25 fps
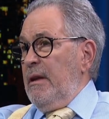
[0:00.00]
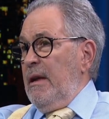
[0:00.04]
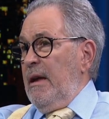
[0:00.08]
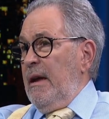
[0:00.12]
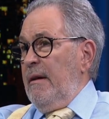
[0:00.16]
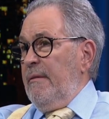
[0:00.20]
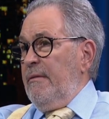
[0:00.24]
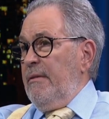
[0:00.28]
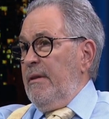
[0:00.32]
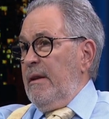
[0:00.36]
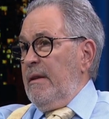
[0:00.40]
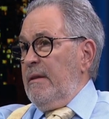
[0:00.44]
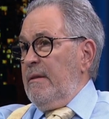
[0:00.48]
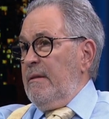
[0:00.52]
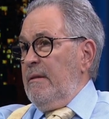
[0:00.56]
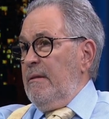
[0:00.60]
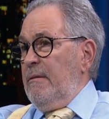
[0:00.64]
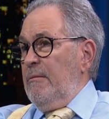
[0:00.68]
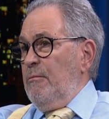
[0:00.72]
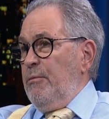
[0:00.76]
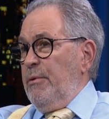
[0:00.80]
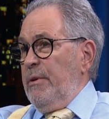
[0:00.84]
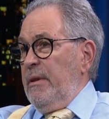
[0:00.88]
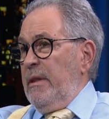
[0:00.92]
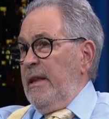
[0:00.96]
you have that
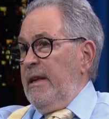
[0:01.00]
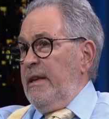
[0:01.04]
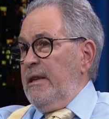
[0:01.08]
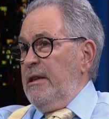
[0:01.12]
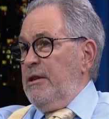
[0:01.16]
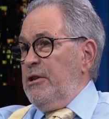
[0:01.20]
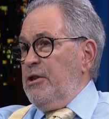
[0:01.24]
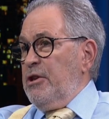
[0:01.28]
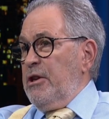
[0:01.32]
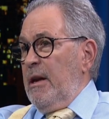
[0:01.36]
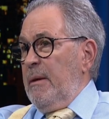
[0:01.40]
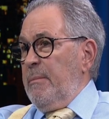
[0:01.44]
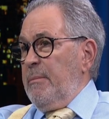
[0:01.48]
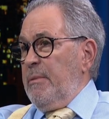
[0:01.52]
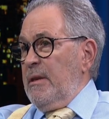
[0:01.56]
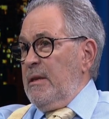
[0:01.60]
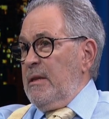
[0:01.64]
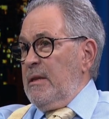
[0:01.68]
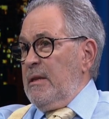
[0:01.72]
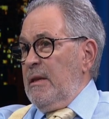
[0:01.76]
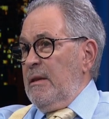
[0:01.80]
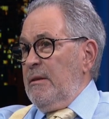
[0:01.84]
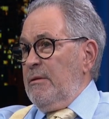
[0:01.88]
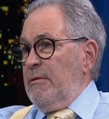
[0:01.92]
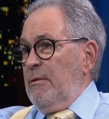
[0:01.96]
related shopping
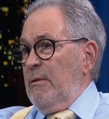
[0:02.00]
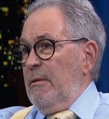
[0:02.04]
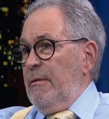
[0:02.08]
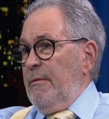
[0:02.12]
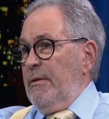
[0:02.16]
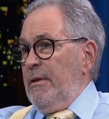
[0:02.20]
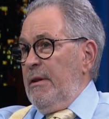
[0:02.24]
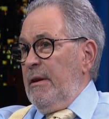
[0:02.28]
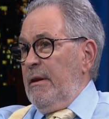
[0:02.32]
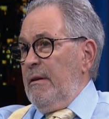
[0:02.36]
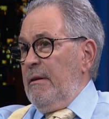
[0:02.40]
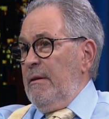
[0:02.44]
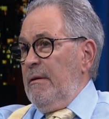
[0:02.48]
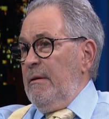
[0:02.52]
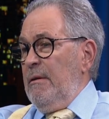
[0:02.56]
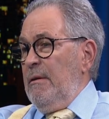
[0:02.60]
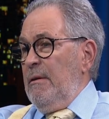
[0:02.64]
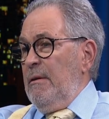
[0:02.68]
center over there,